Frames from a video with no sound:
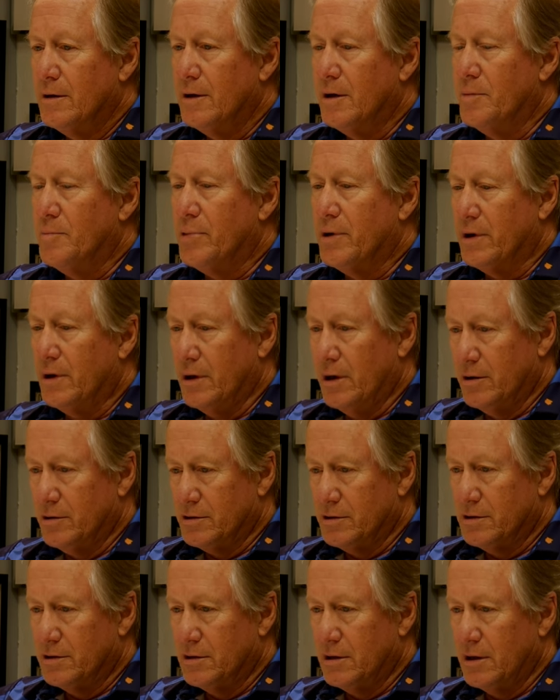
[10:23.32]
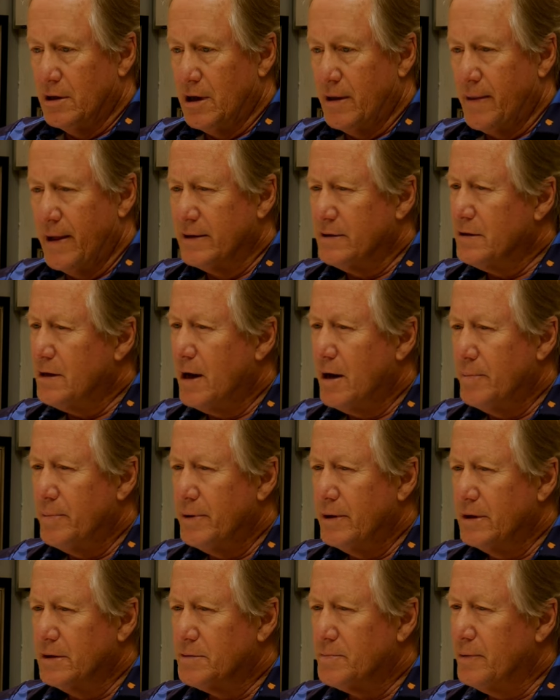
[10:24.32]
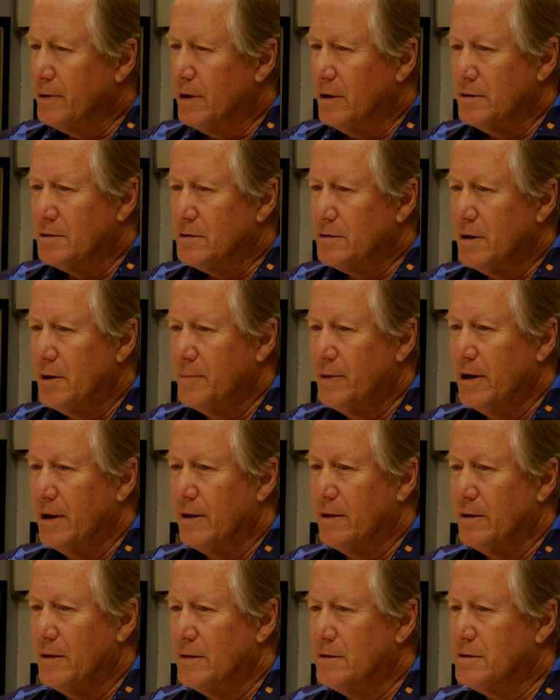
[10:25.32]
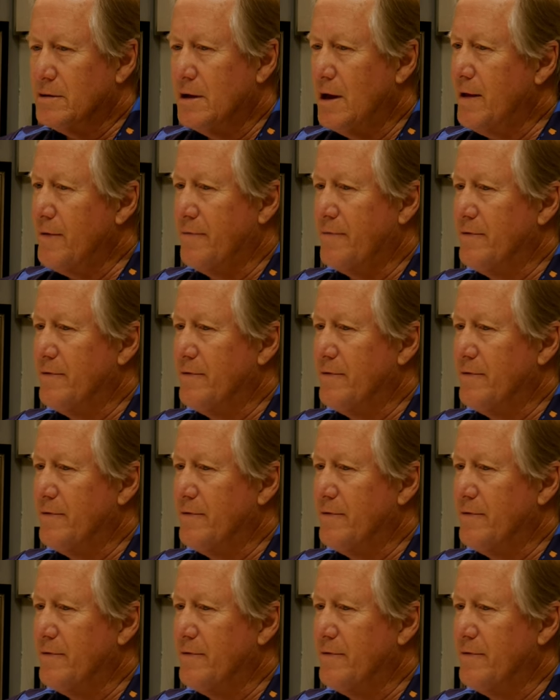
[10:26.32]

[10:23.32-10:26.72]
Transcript: in Pagosa, and that's, how big is Pagosa? I mean, it's not